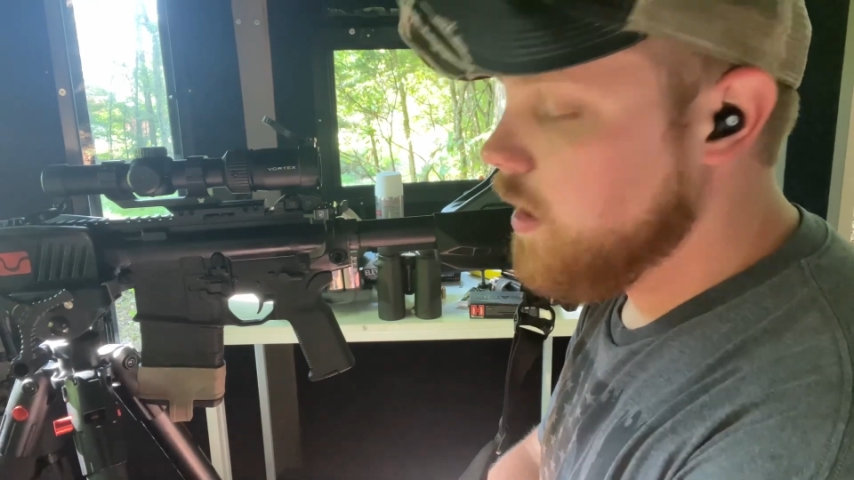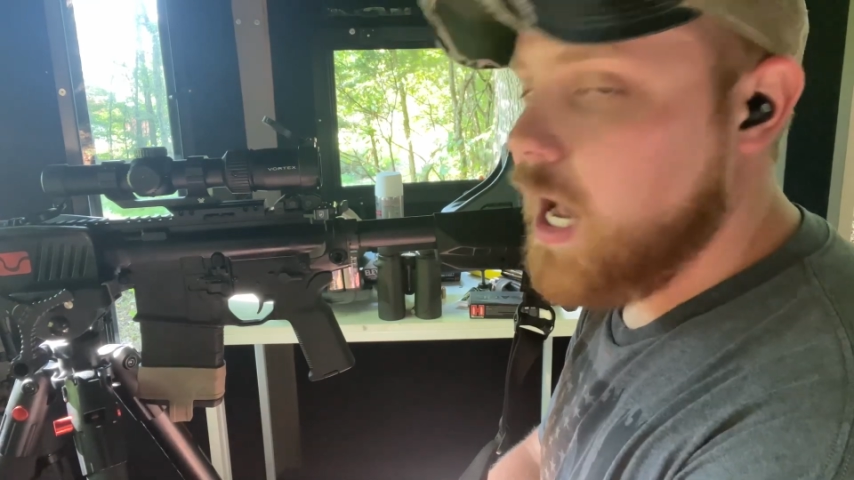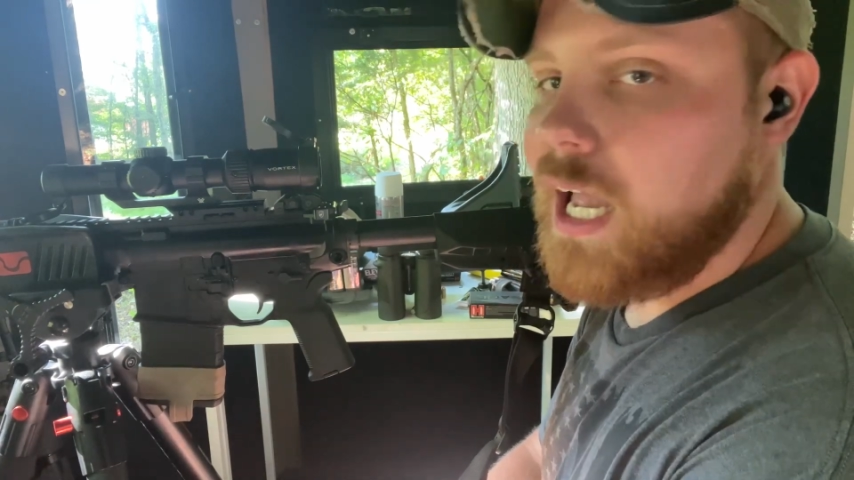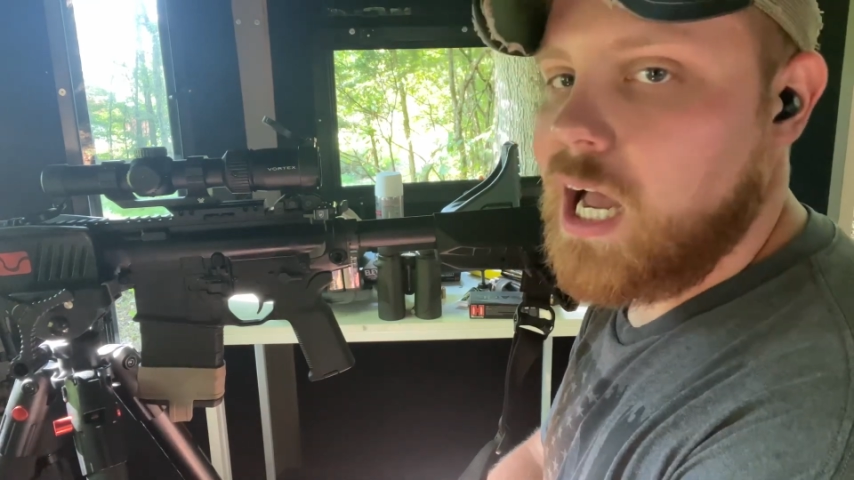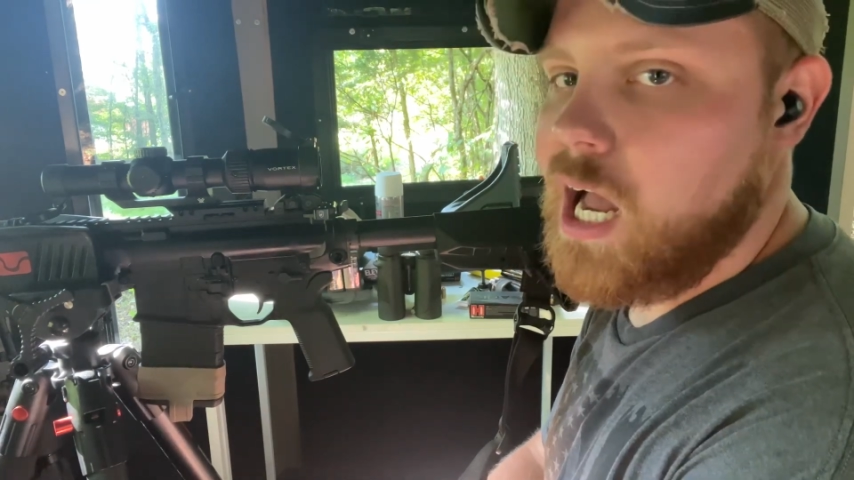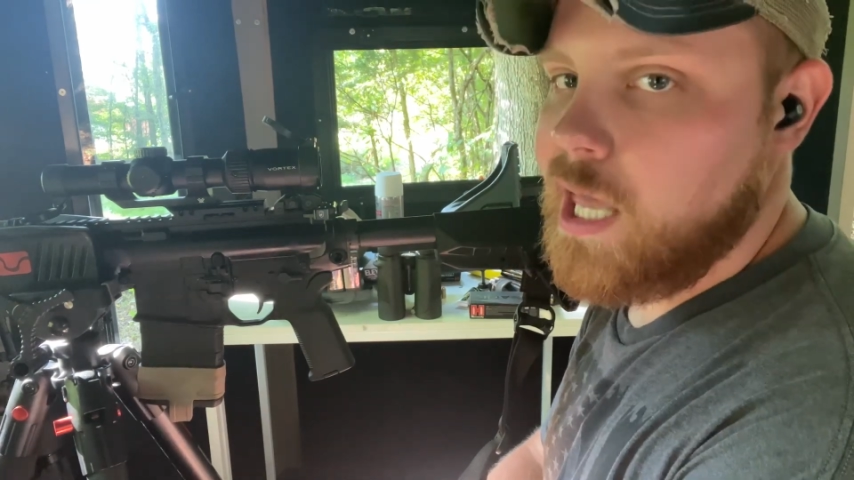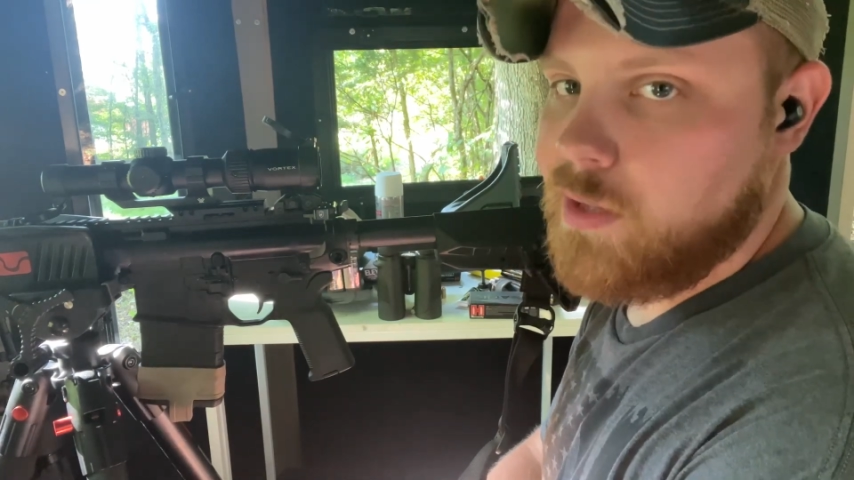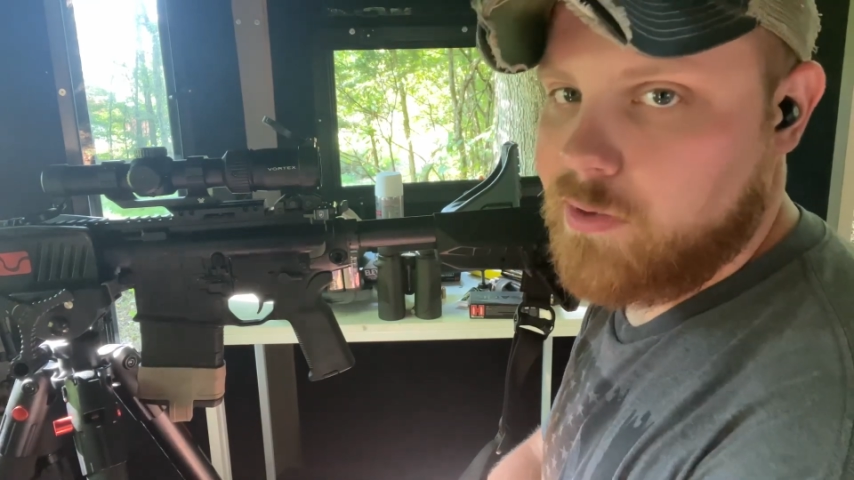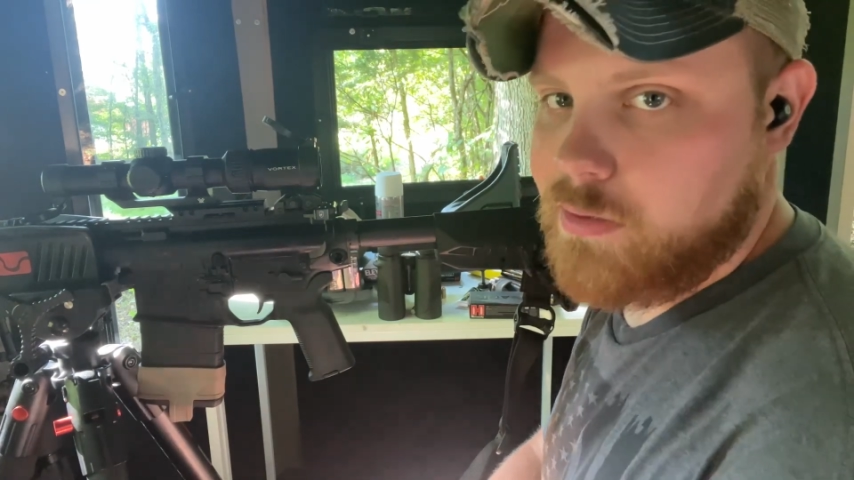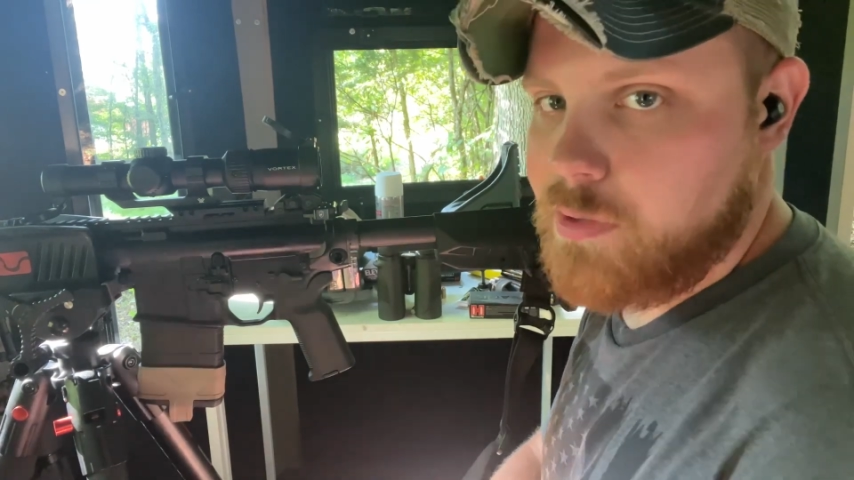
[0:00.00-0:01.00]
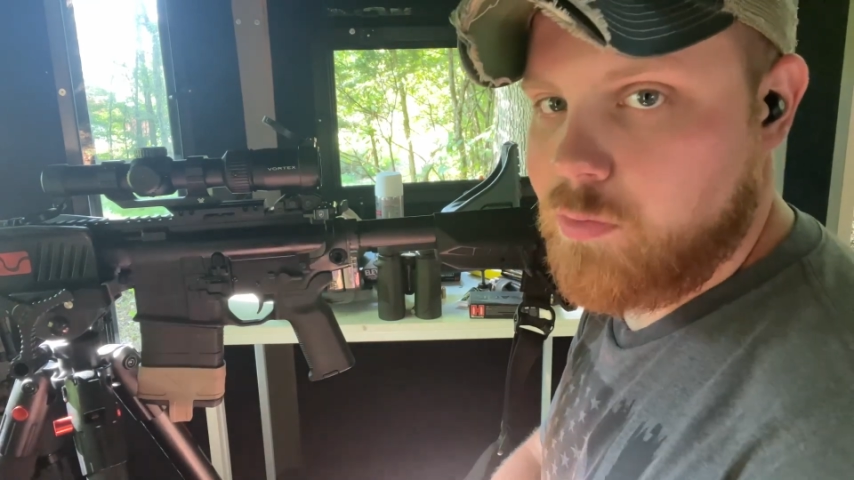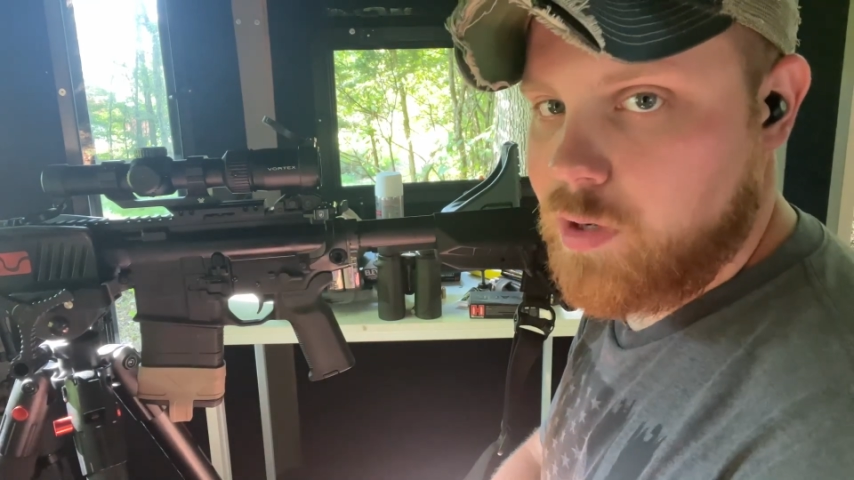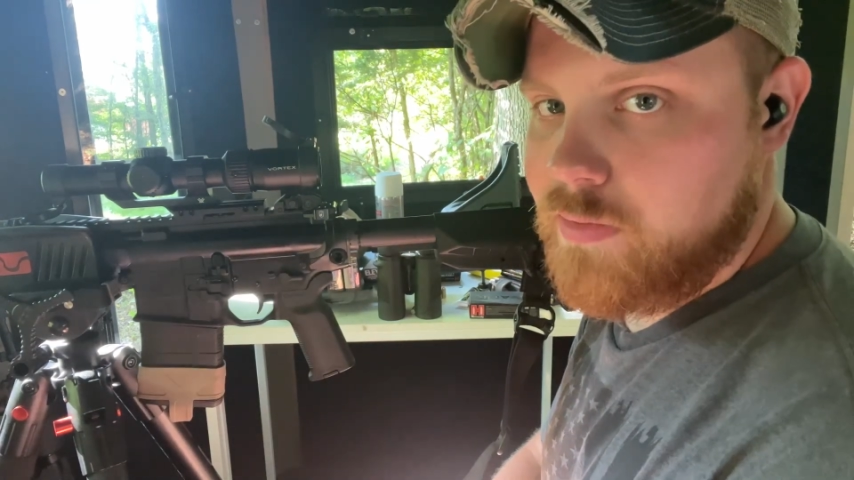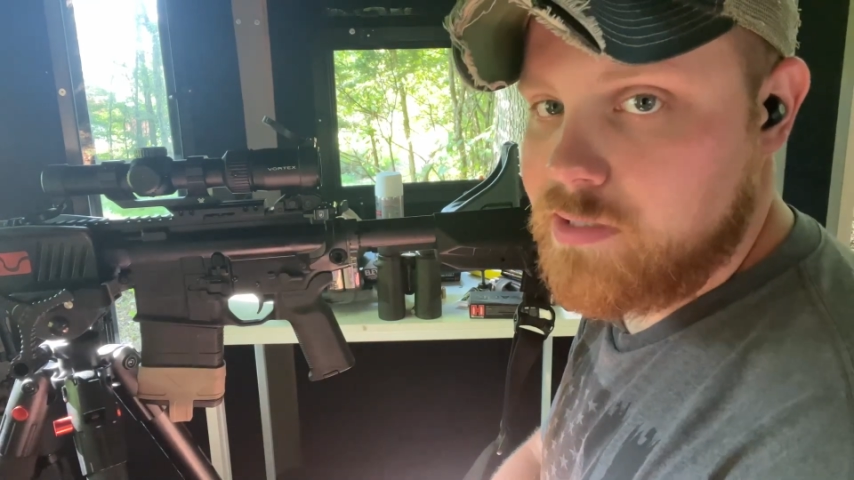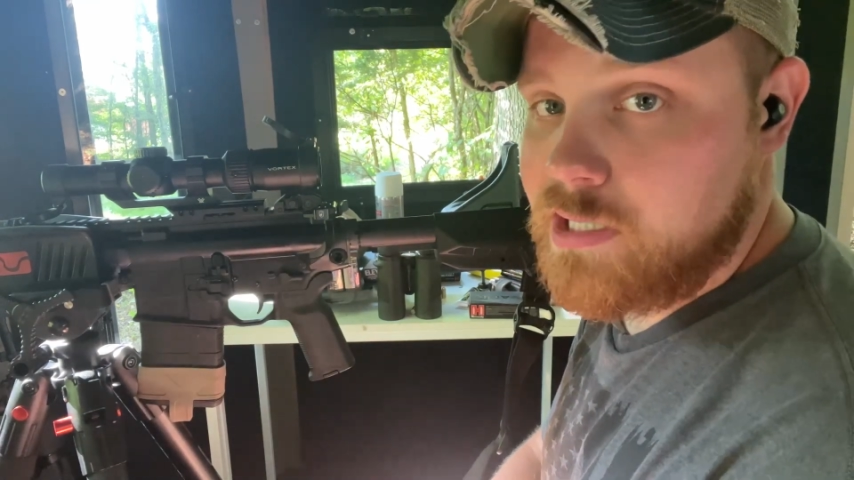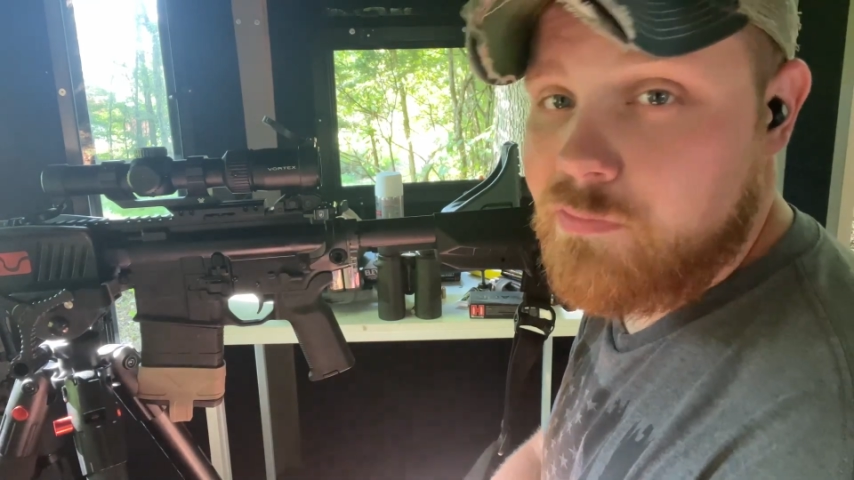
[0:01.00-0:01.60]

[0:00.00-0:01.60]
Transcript: I highly recommend one of these.